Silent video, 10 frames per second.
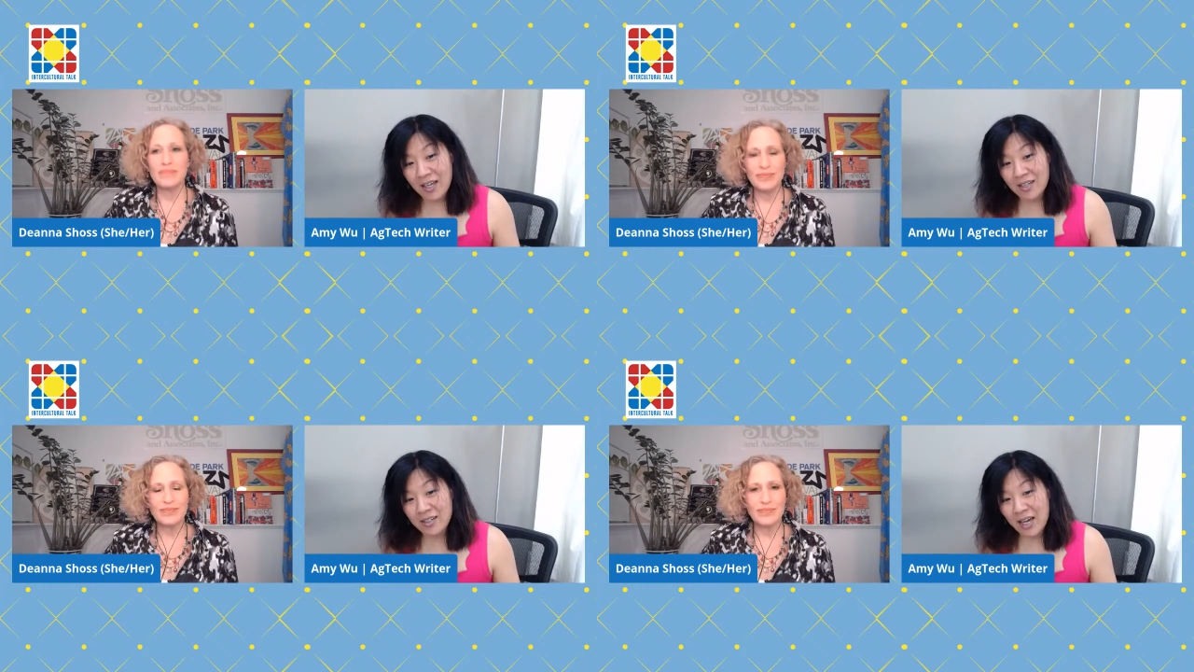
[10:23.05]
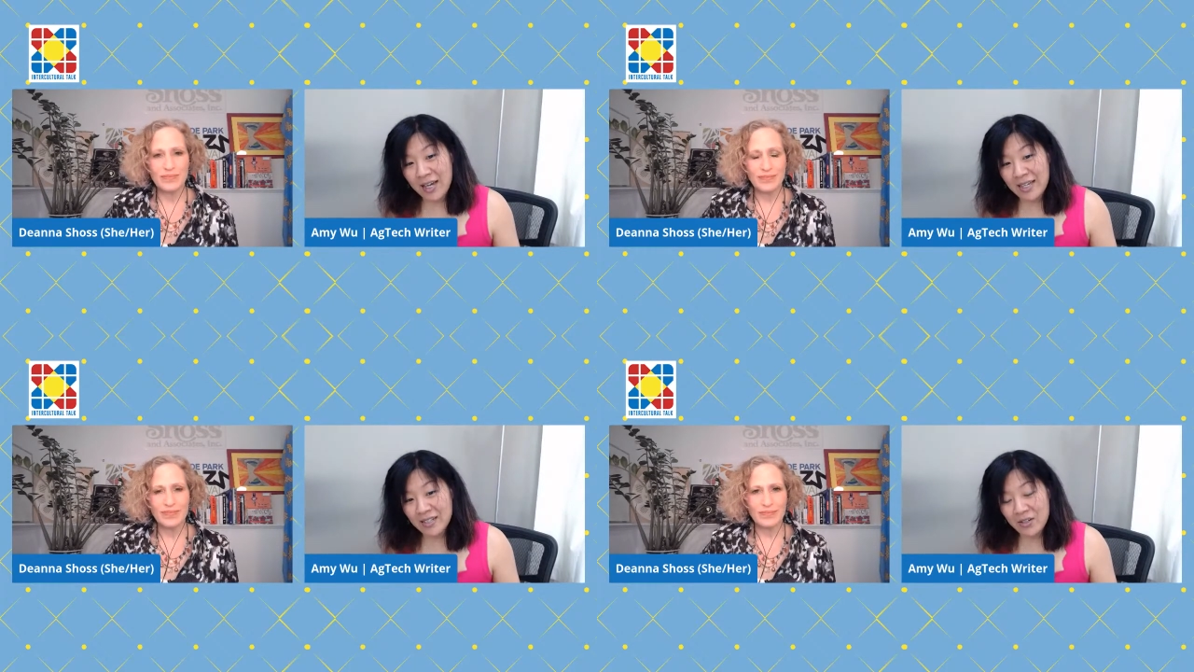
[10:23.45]
Speaker 1: And I
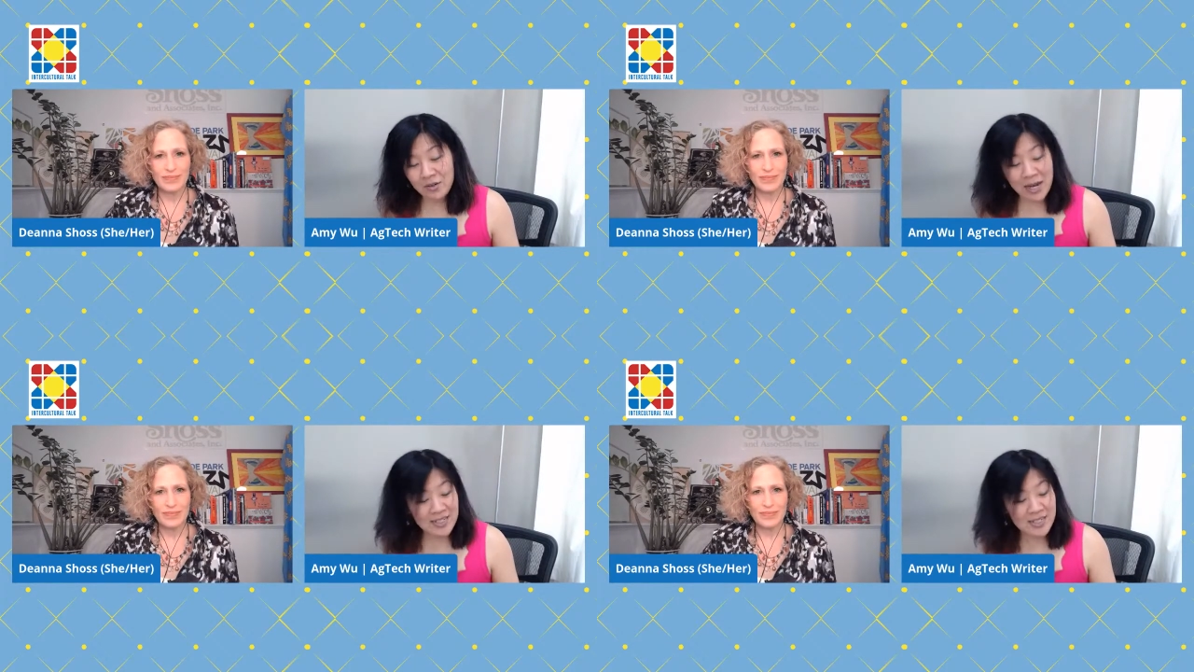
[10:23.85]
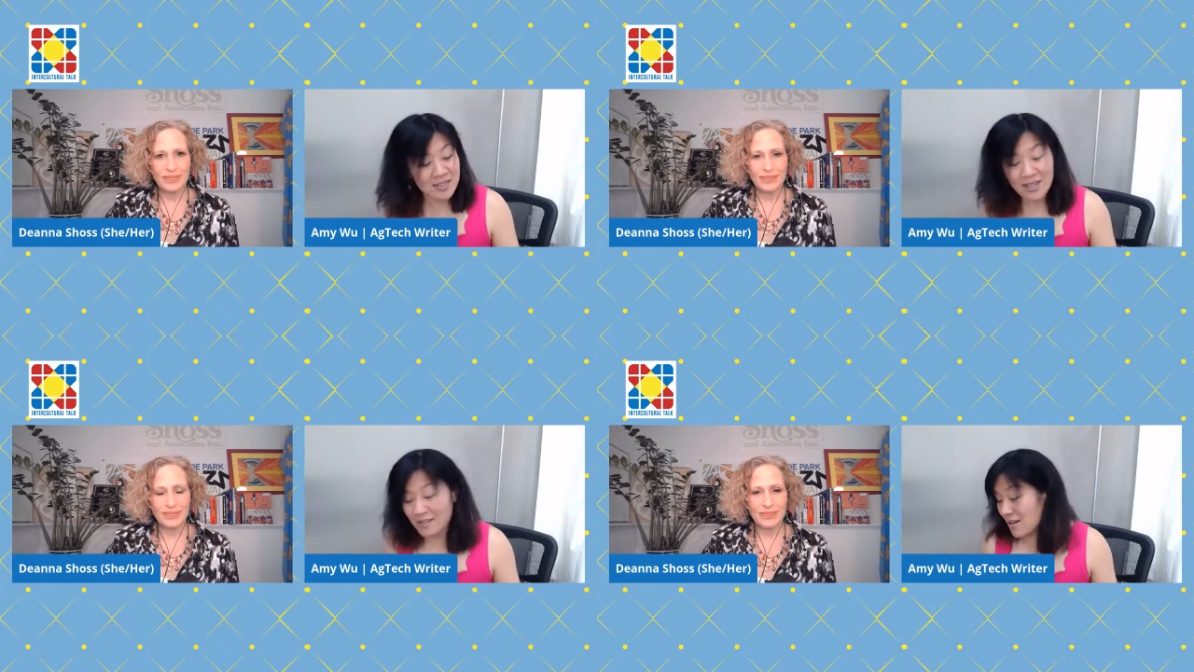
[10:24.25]
had no, I did
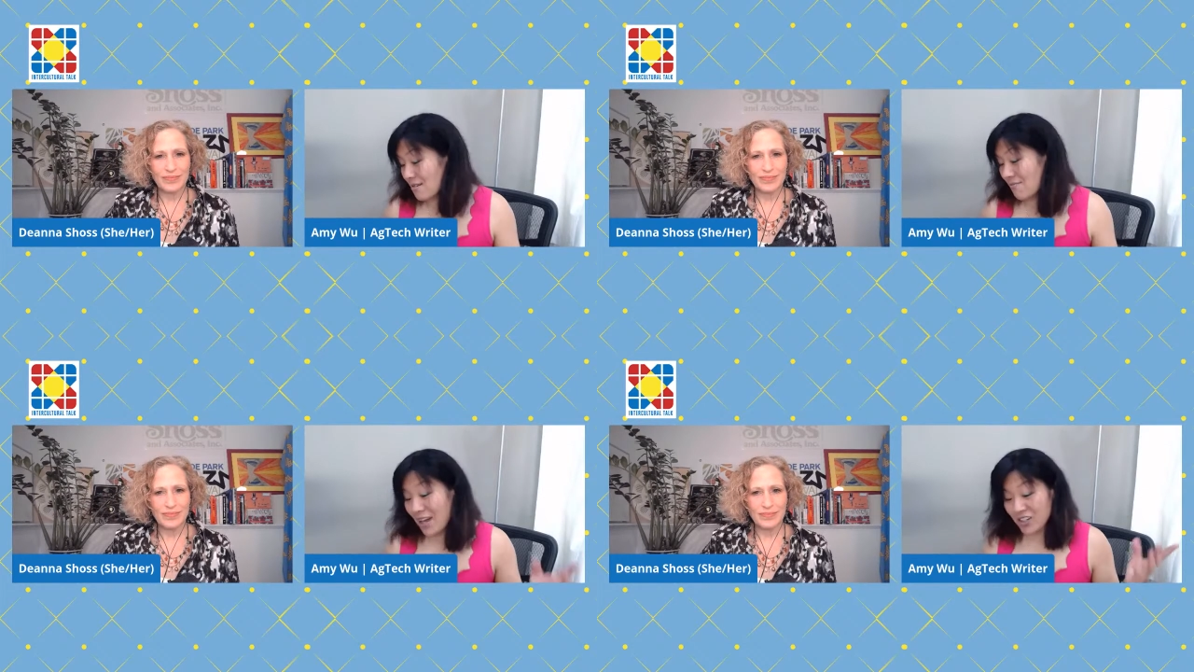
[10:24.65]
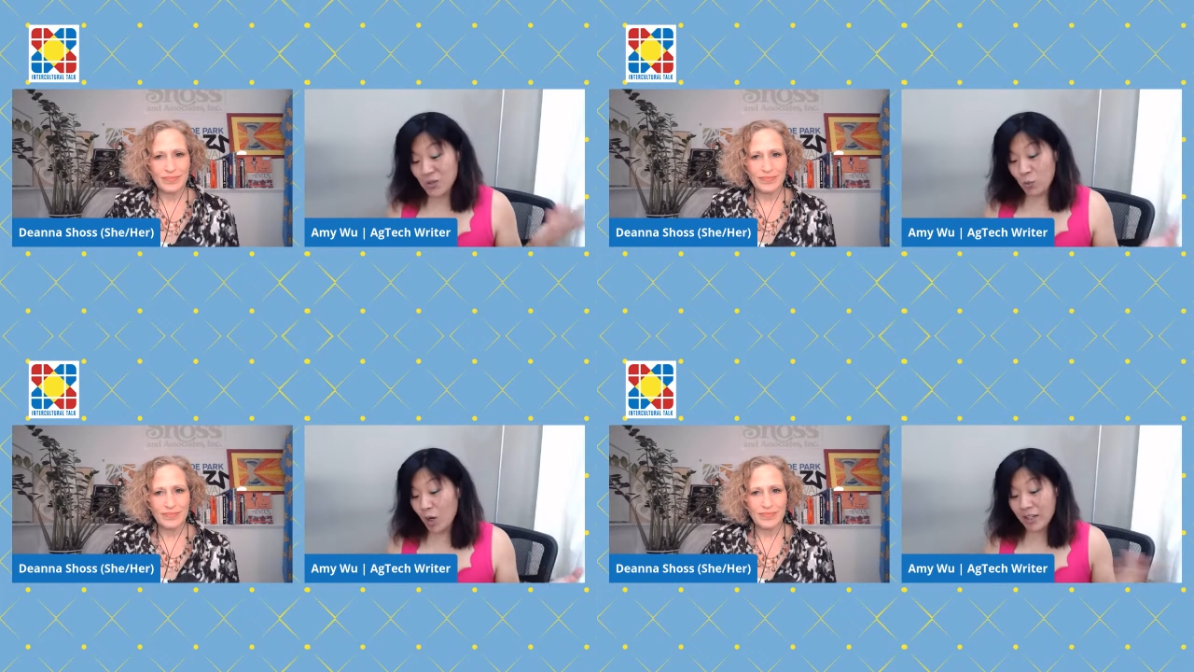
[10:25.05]
not uh,
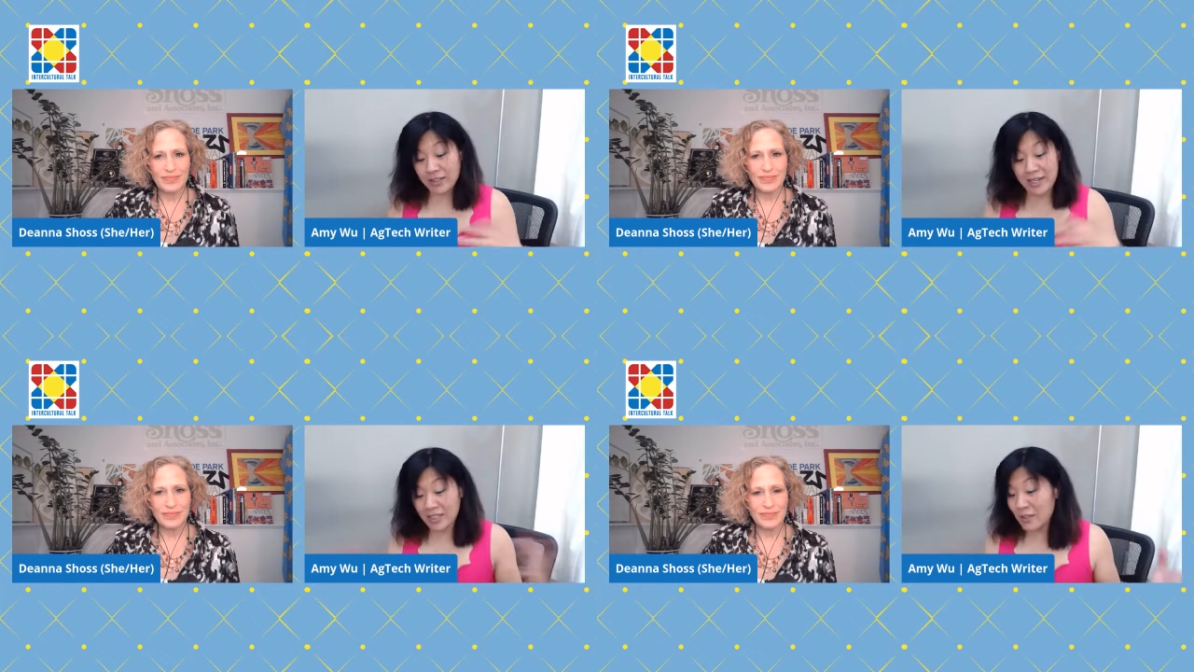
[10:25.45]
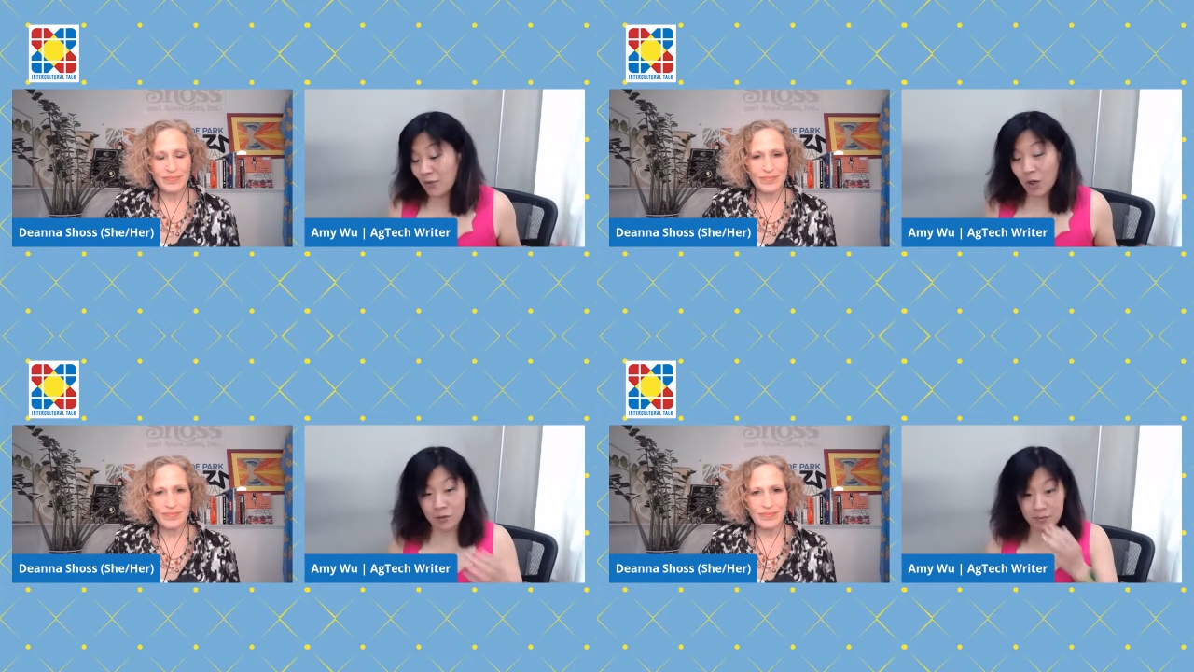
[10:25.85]
actually walk on any
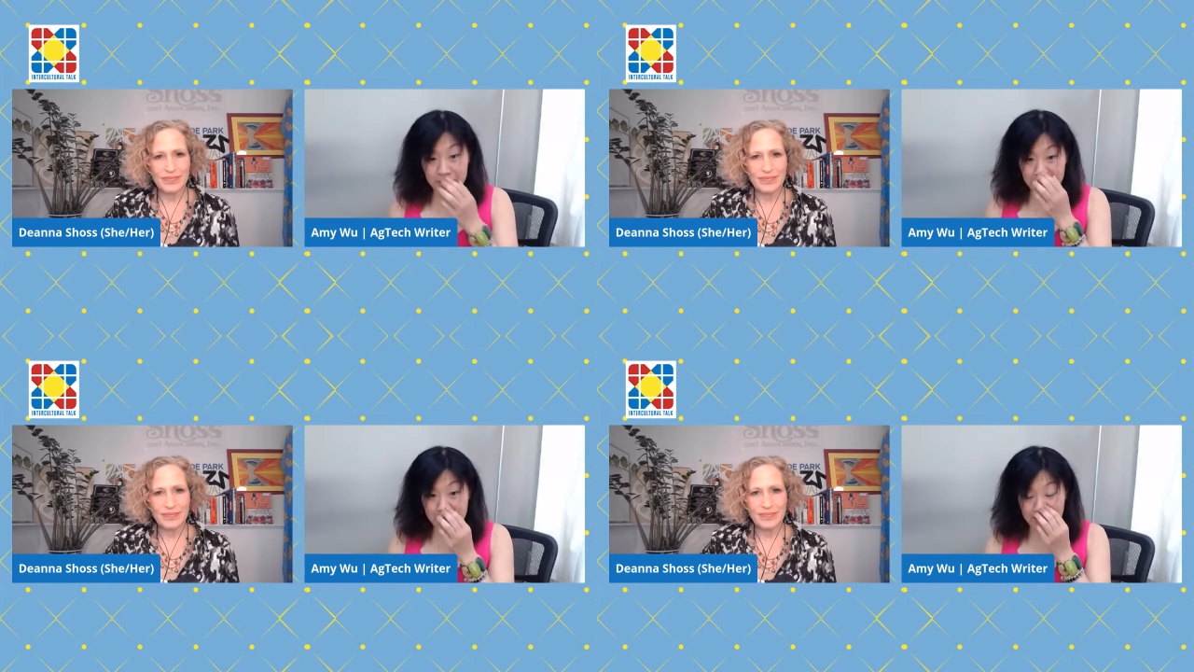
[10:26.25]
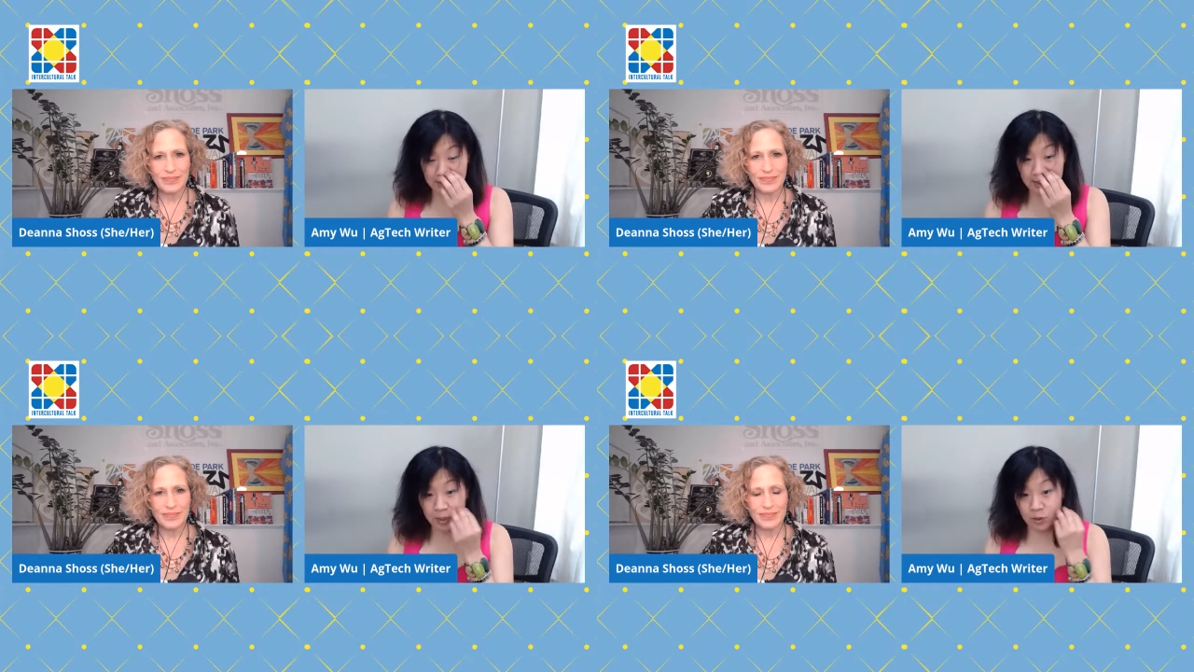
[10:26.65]
farms and,
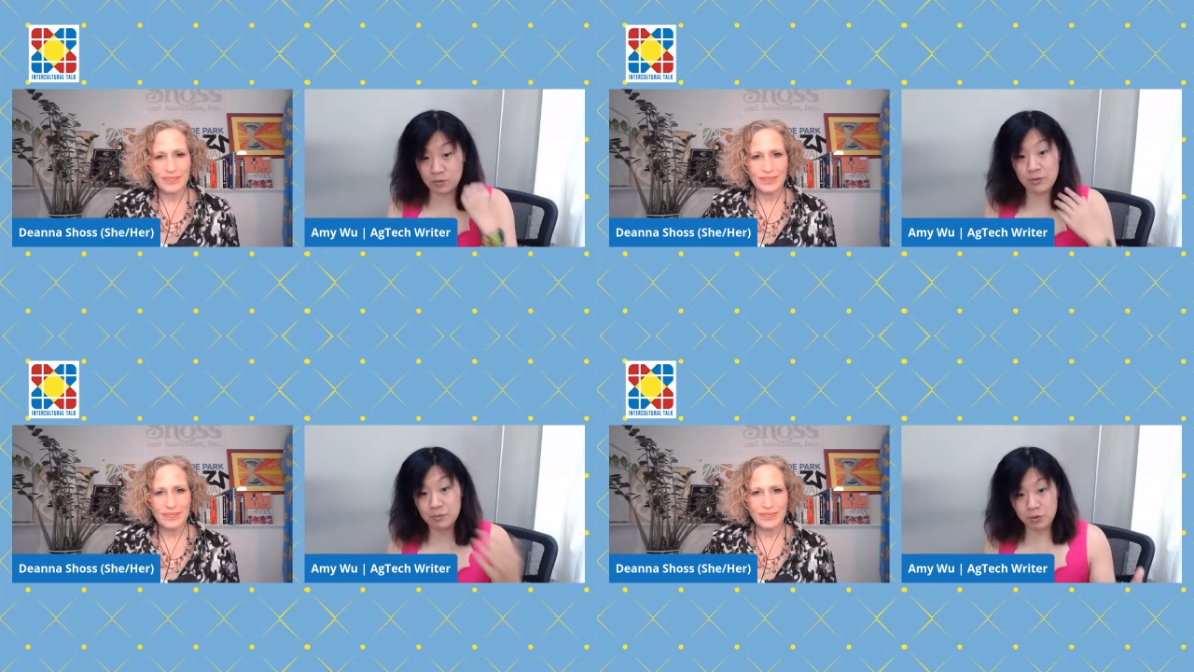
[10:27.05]
you know,